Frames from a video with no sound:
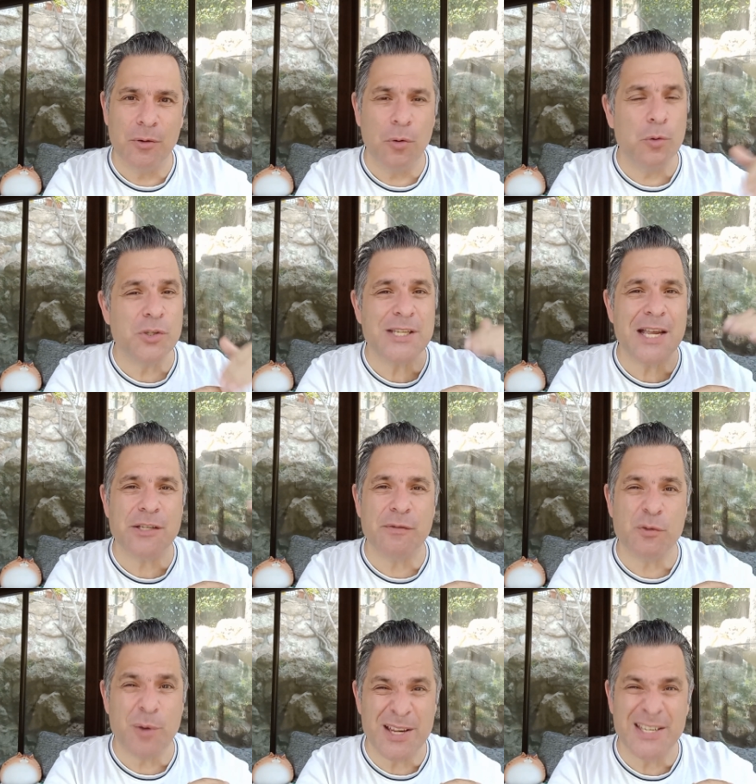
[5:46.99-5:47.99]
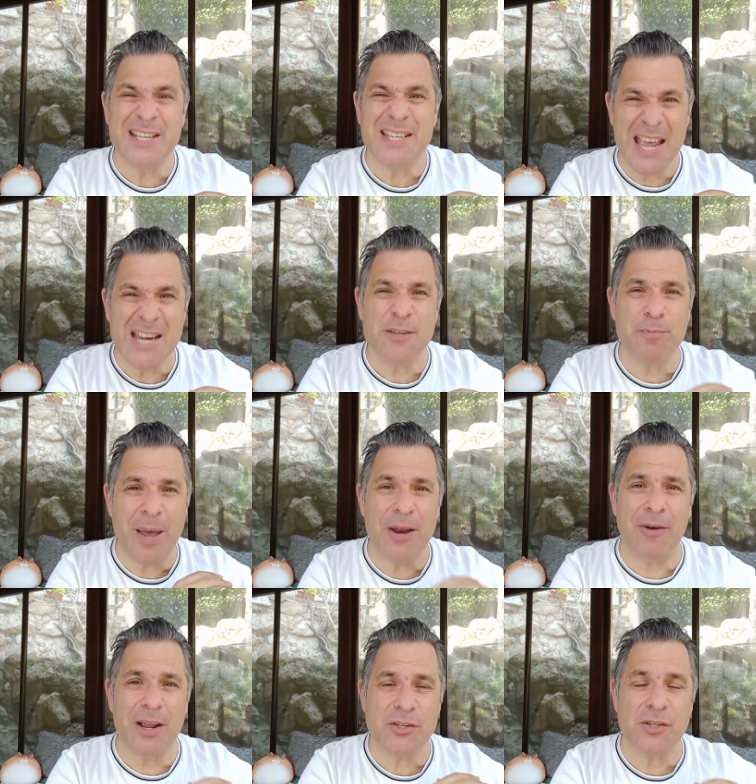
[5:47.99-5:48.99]
or sets of 20. 10's
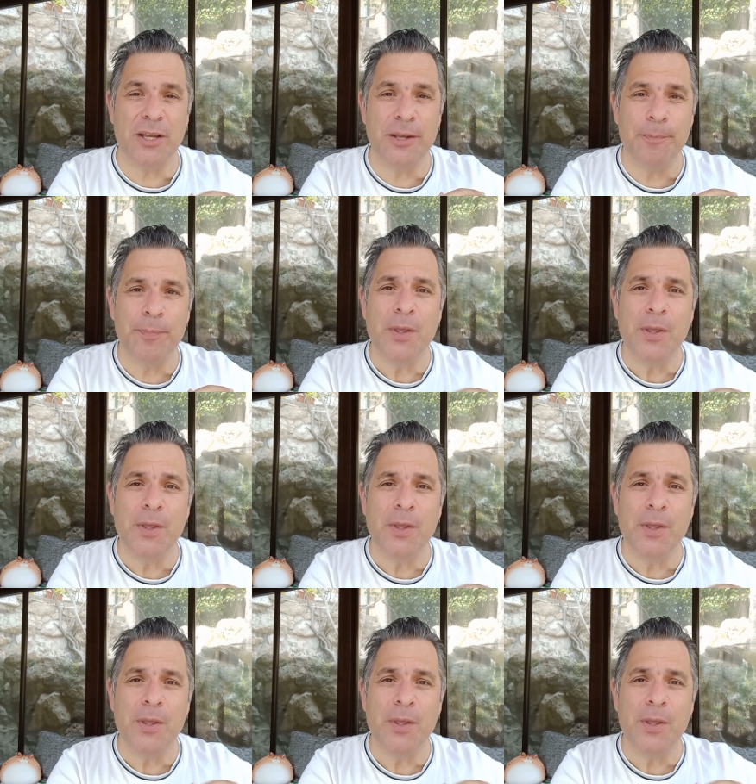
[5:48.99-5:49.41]
better actually.